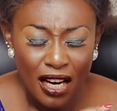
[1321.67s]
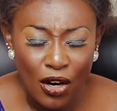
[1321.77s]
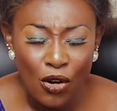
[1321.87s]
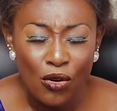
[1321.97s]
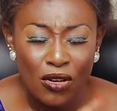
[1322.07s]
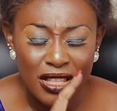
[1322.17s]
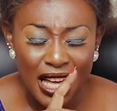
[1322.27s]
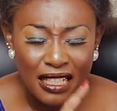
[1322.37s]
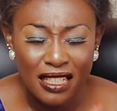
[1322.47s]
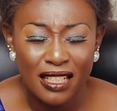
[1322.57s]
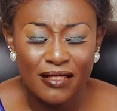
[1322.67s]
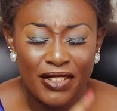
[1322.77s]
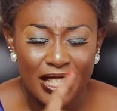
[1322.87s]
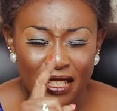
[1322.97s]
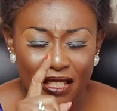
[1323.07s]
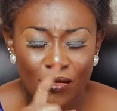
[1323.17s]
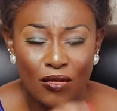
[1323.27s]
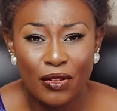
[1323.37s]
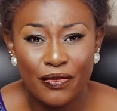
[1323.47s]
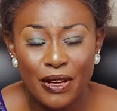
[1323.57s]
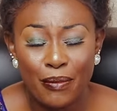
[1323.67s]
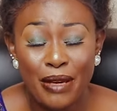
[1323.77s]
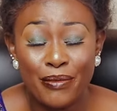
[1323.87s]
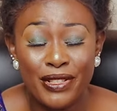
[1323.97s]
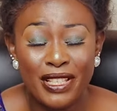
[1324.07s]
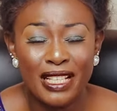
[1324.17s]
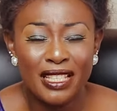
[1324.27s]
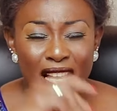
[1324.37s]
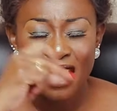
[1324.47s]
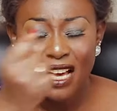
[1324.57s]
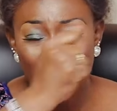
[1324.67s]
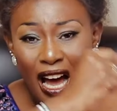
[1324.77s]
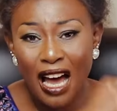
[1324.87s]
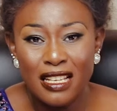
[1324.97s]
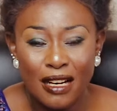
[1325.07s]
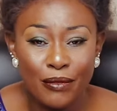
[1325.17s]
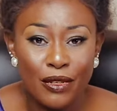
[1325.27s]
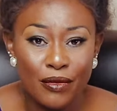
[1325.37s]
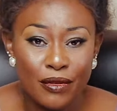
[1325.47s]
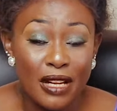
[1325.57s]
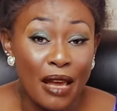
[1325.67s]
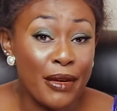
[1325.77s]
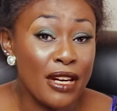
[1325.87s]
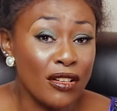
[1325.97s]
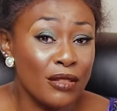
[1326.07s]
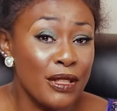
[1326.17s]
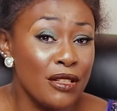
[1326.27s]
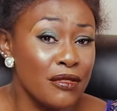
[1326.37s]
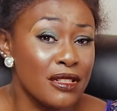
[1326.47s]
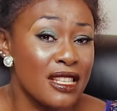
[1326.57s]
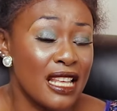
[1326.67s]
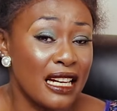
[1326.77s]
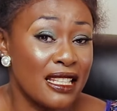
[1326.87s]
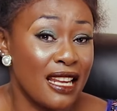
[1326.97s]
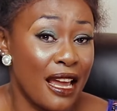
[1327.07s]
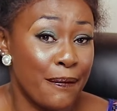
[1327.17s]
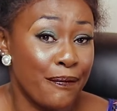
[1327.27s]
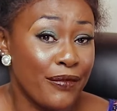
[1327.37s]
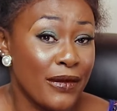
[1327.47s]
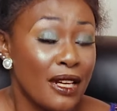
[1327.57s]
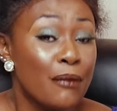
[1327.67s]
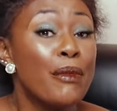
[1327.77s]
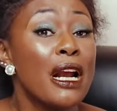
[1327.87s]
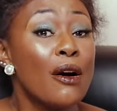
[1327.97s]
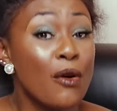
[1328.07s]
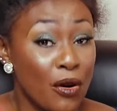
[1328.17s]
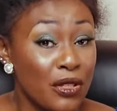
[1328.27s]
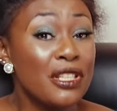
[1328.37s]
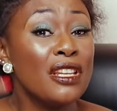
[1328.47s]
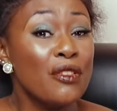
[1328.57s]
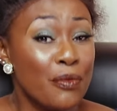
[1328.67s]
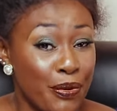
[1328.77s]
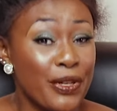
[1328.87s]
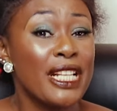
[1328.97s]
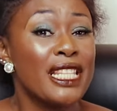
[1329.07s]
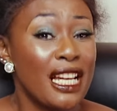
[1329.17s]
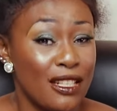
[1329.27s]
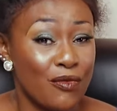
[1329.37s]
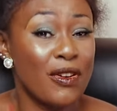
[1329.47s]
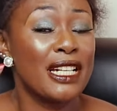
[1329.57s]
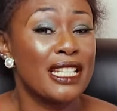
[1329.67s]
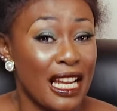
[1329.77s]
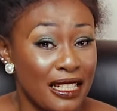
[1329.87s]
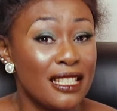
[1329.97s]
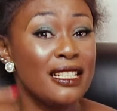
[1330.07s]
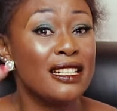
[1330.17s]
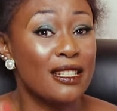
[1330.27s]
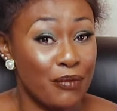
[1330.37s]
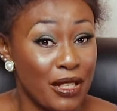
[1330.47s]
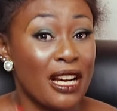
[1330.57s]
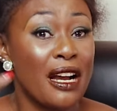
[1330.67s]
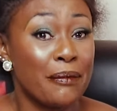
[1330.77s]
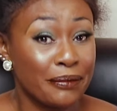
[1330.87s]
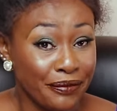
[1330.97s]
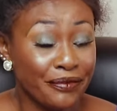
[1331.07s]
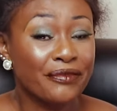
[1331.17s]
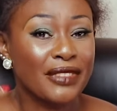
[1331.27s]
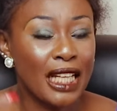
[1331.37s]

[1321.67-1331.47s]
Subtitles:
Luke 13 verses 12, the Bible says, I am loosed. I may not be loosed that time, but I'll continue praying that word until it become.